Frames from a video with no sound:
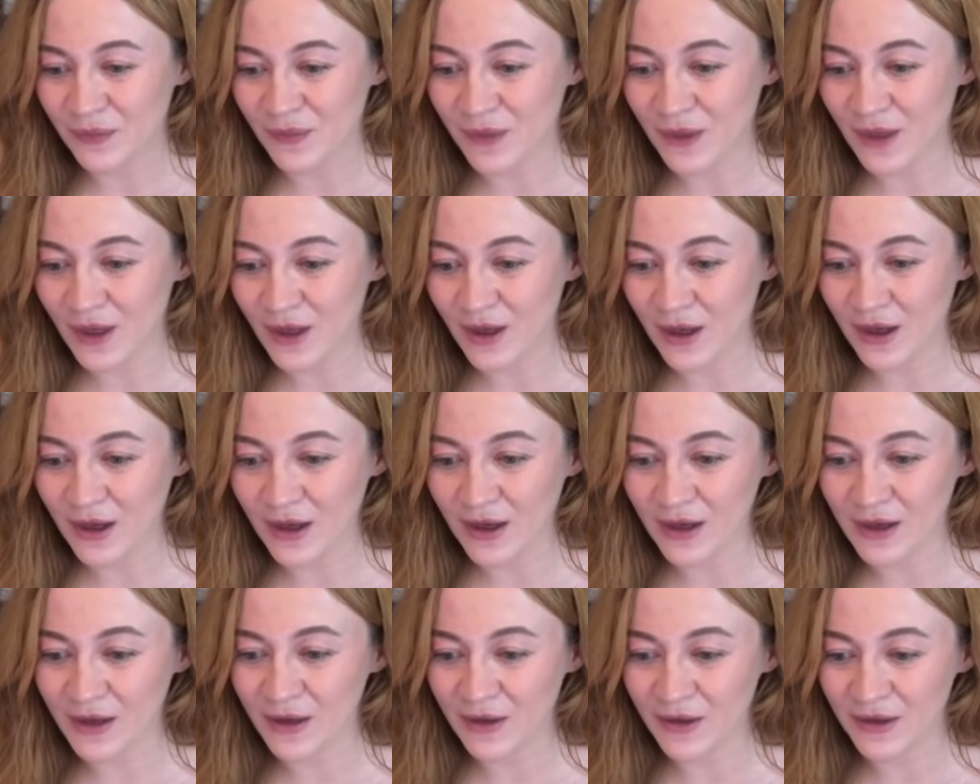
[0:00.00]

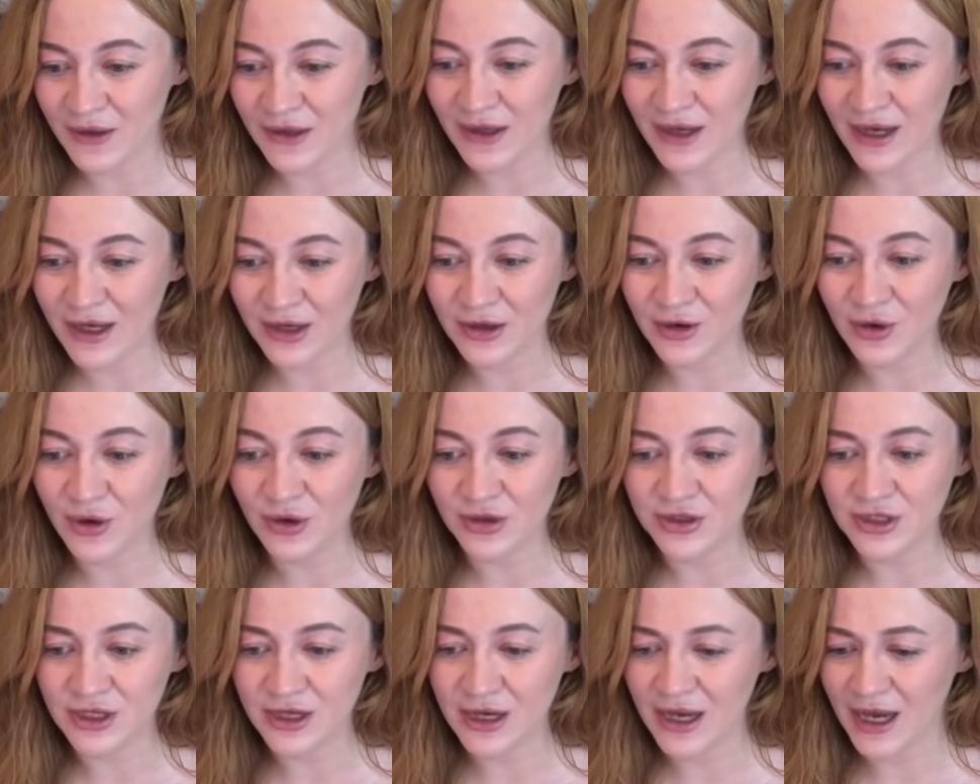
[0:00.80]
like
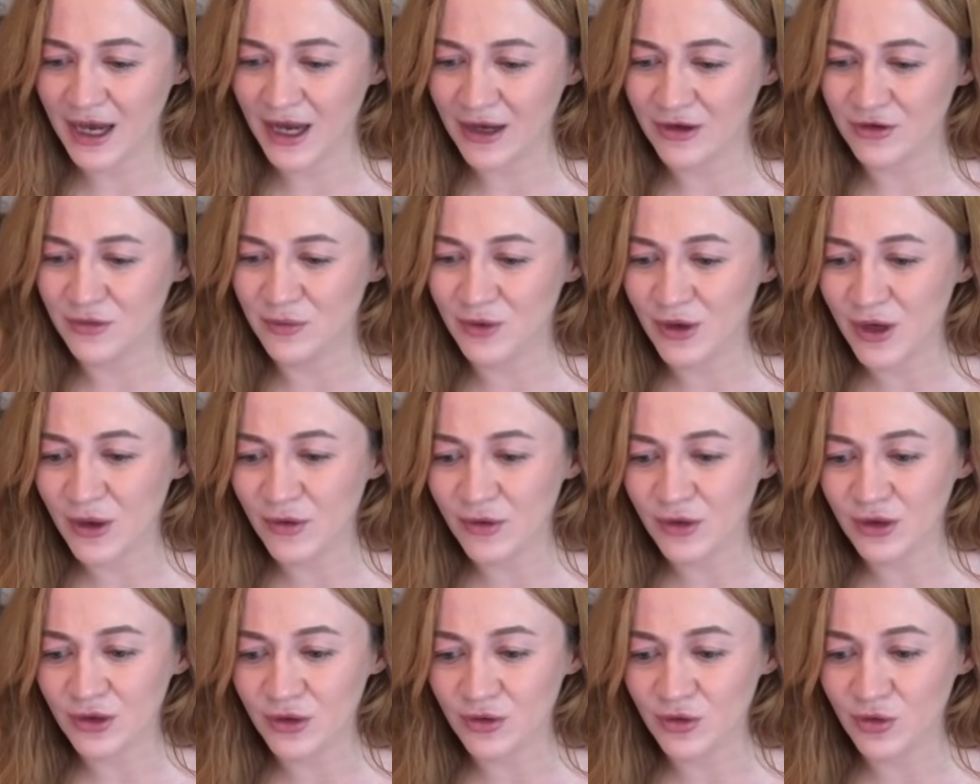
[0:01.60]
launching ads without
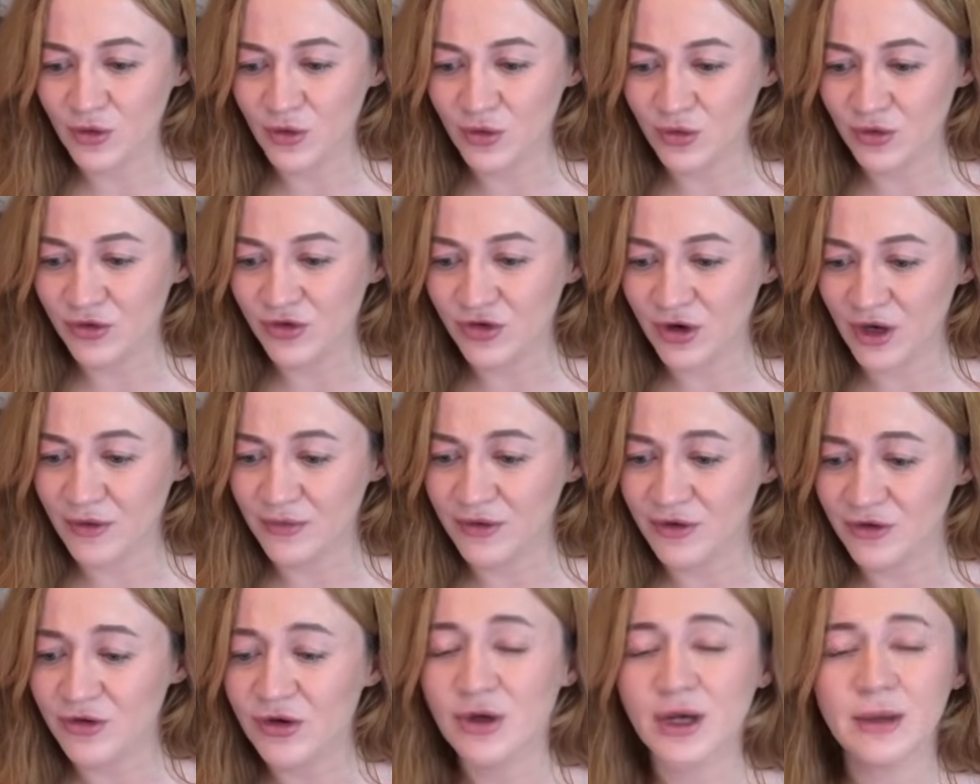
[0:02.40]
clear goals,
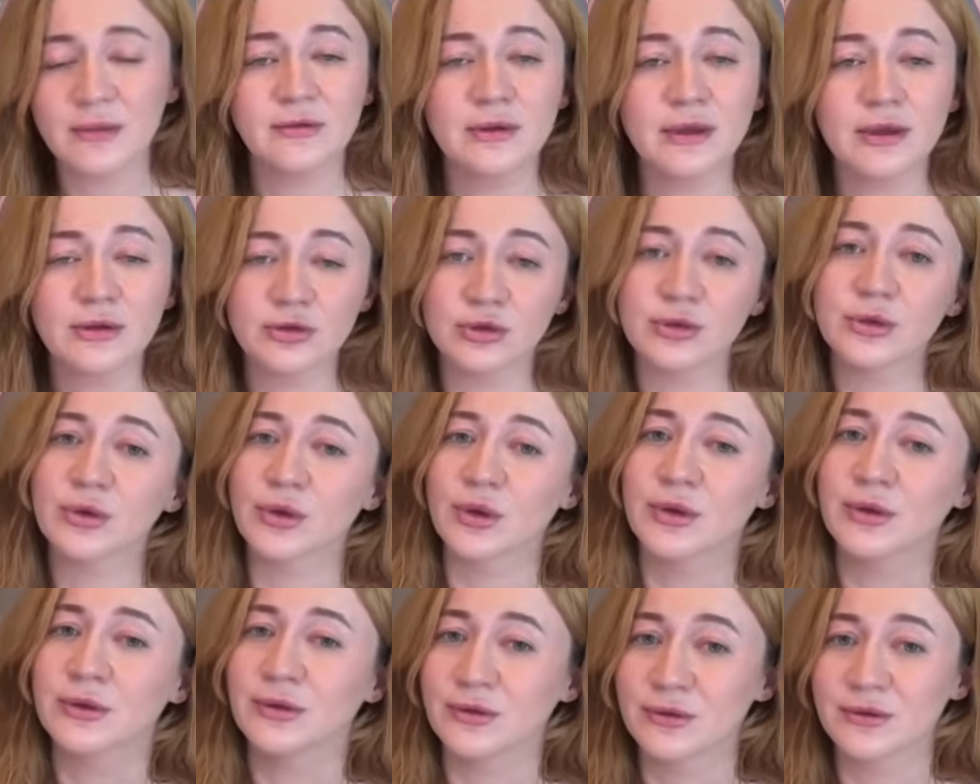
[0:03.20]
driving traffic to
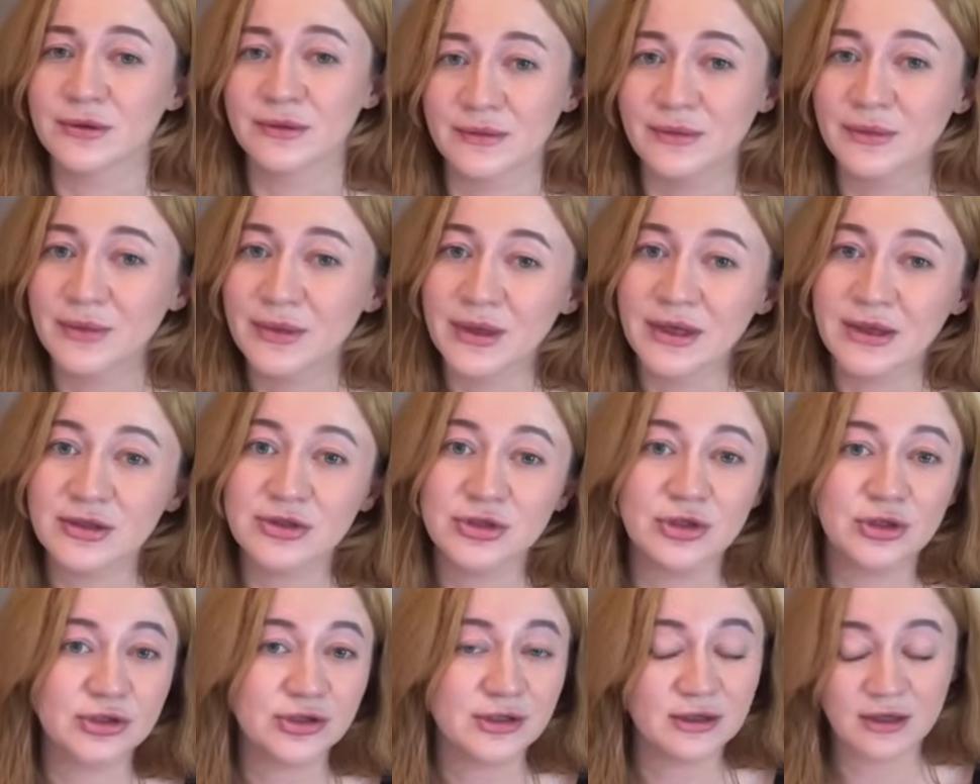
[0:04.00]
non.
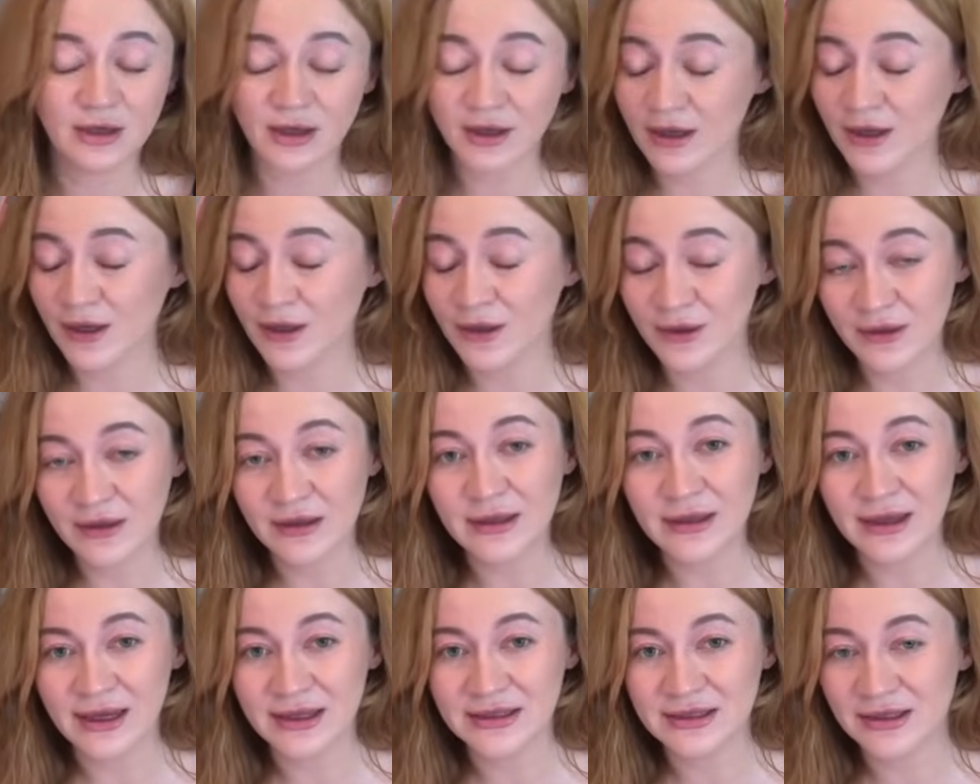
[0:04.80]

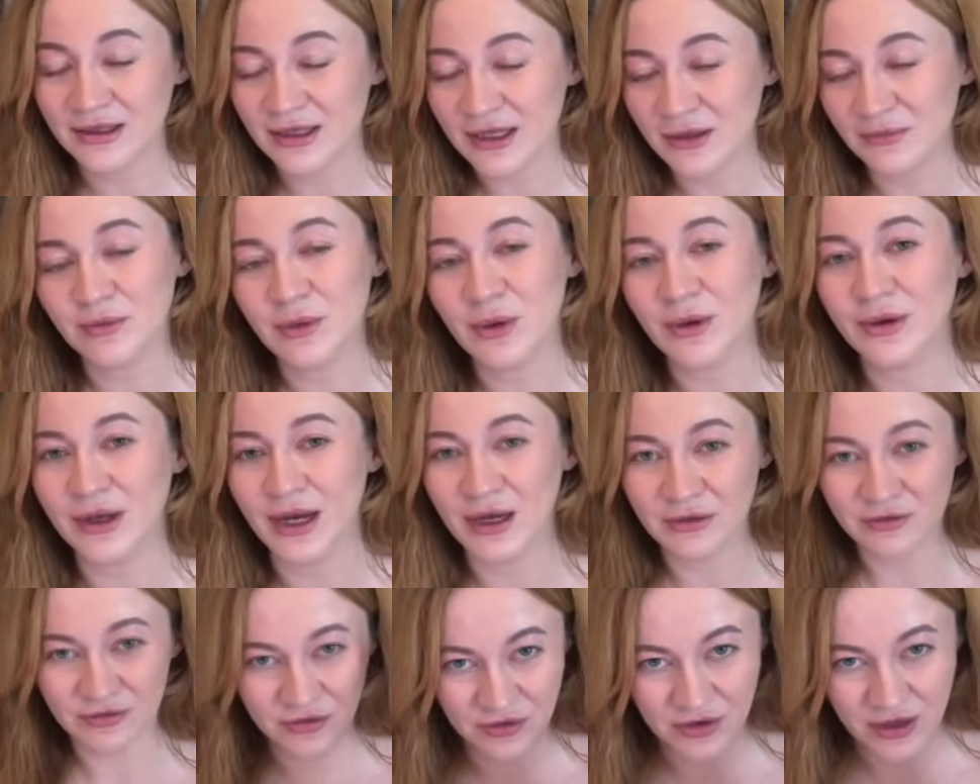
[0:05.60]
Let's leave all
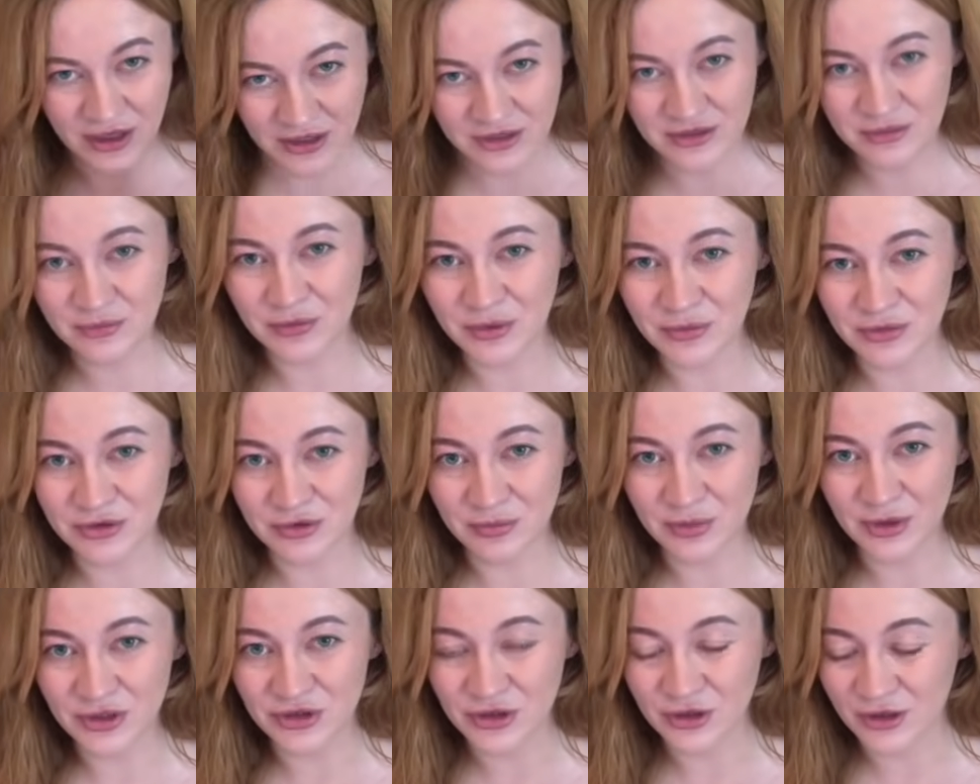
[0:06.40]
that for the SMM
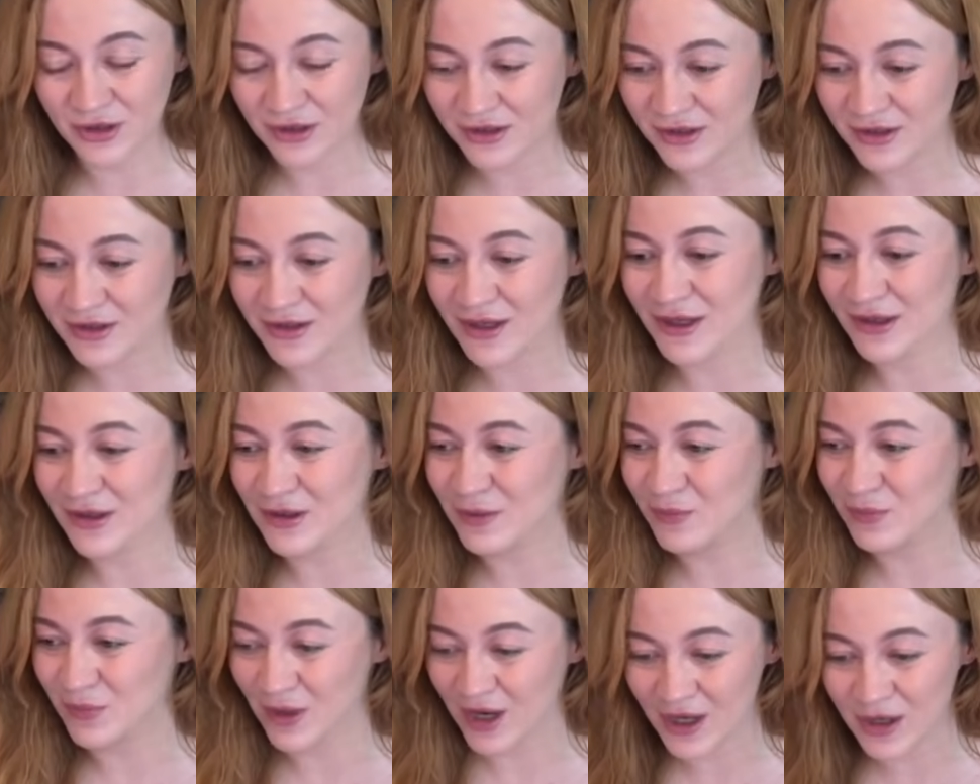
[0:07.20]
specialists. Let
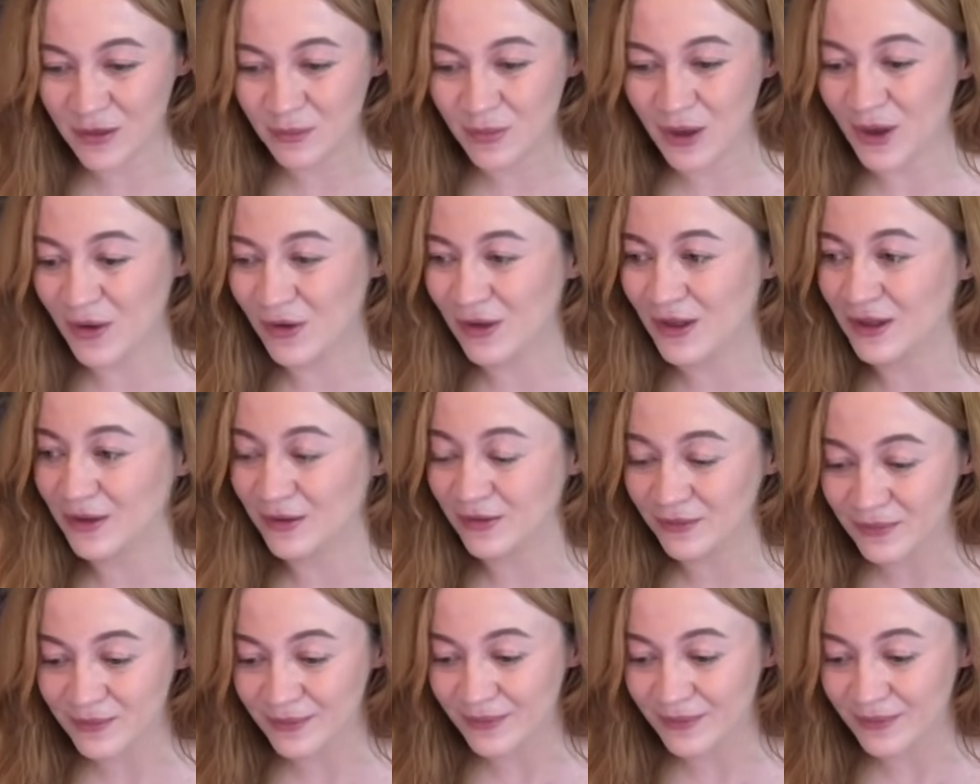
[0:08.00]
them write about it.